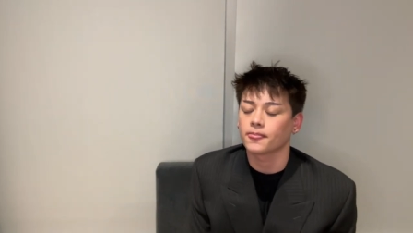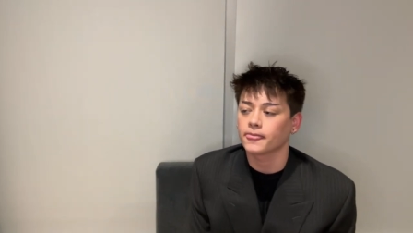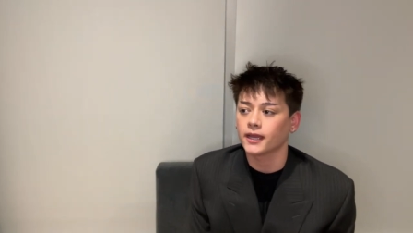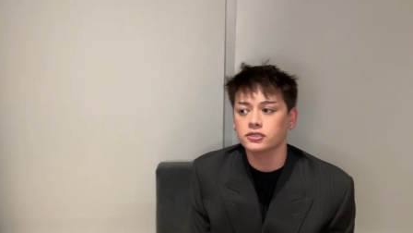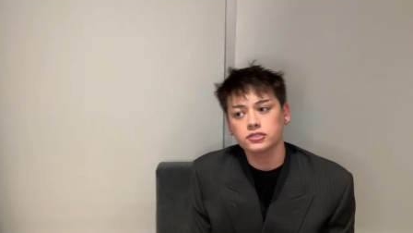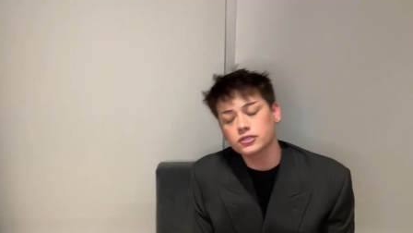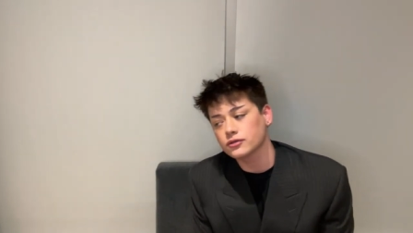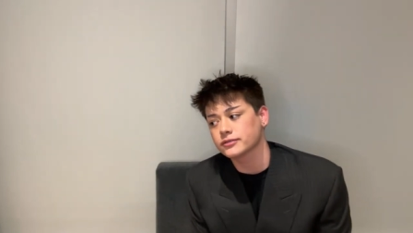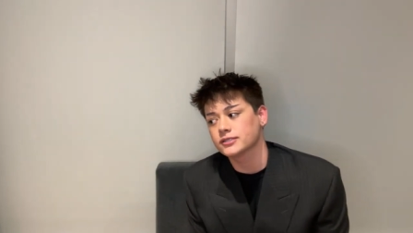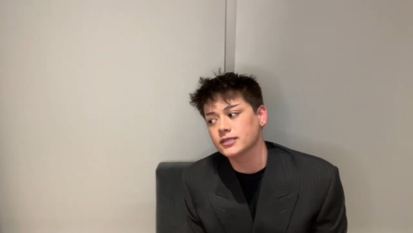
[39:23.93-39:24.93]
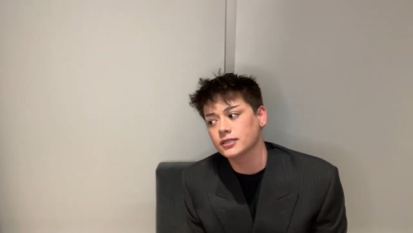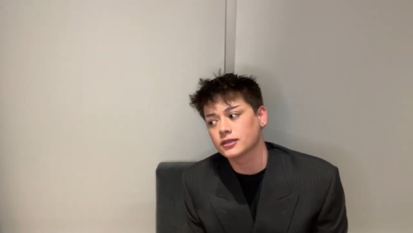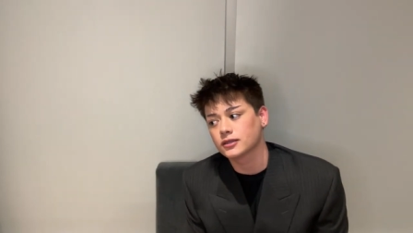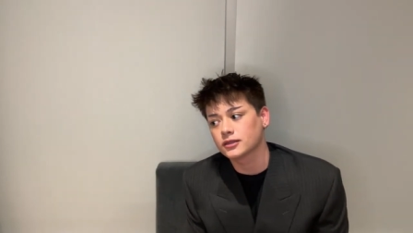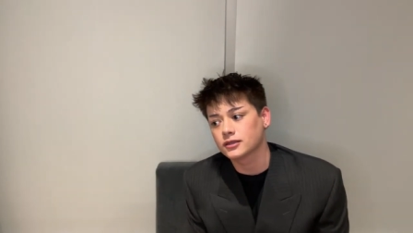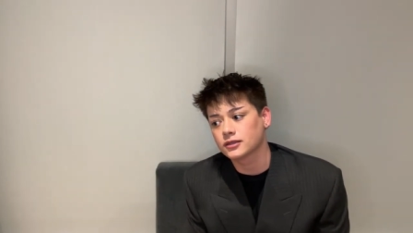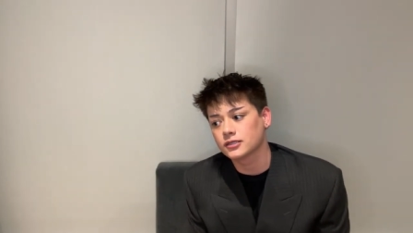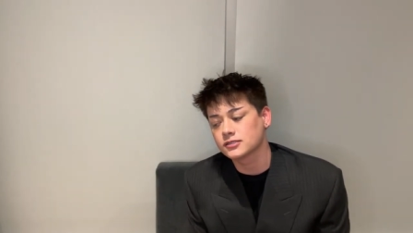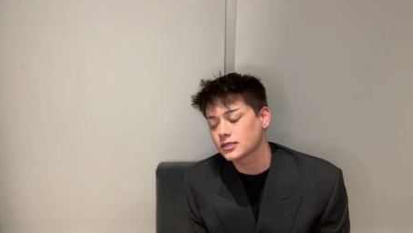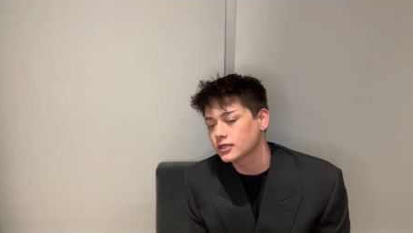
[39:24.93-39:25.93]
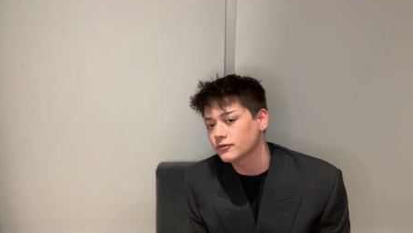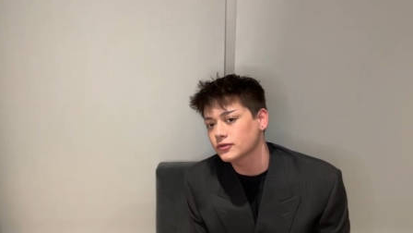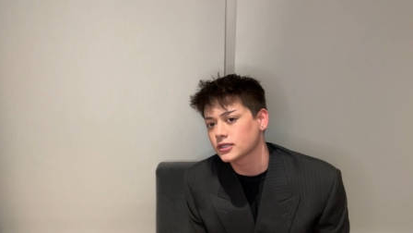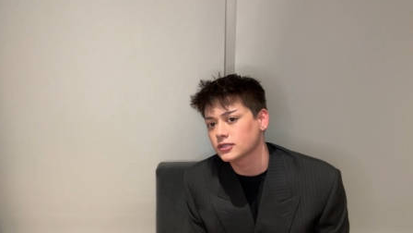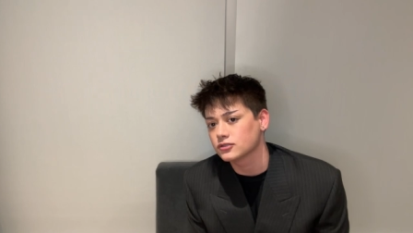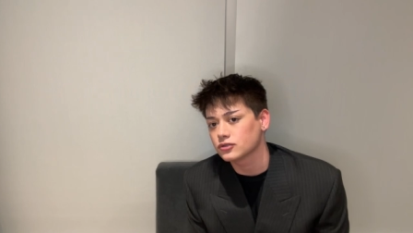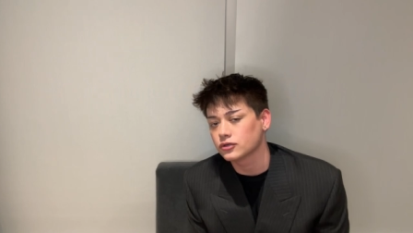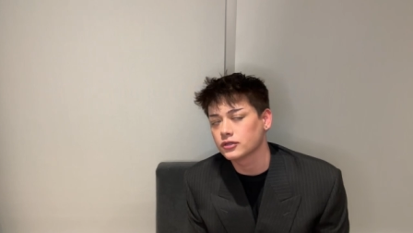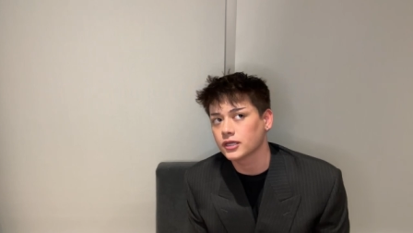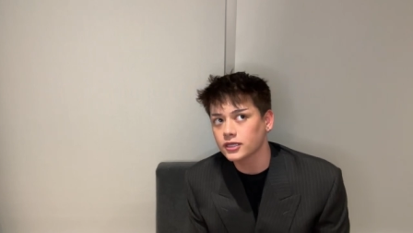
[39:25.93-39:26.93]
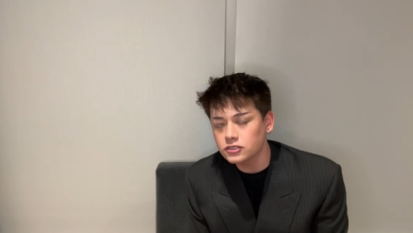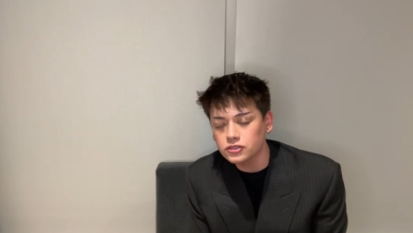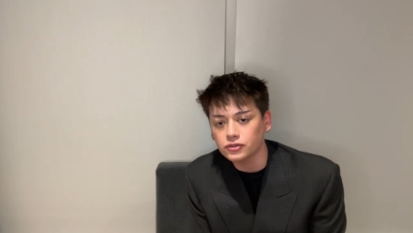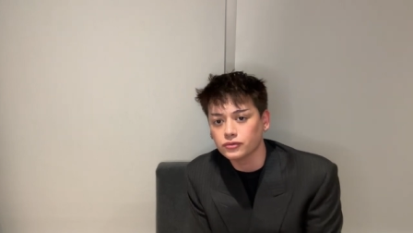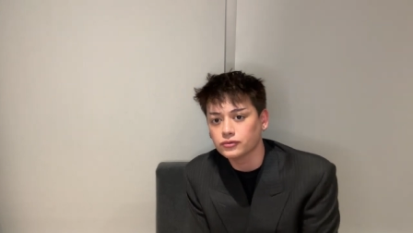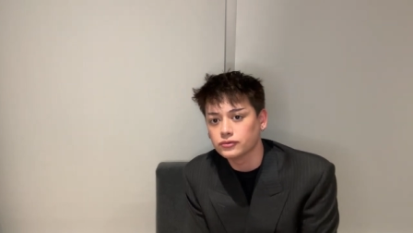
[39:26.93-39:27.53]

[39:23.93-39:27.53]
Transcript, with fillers: I just don't see the significance or the issue.